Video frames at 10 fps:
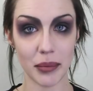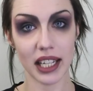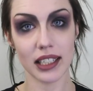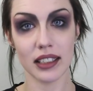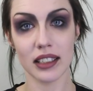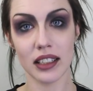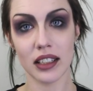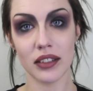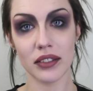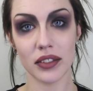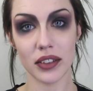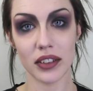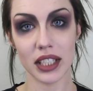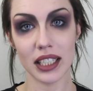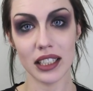back
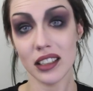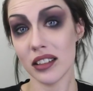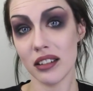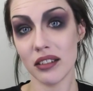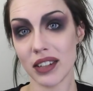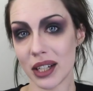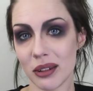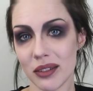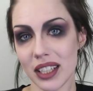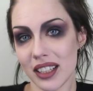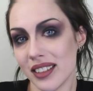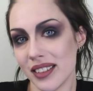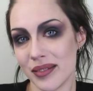for the final reveal.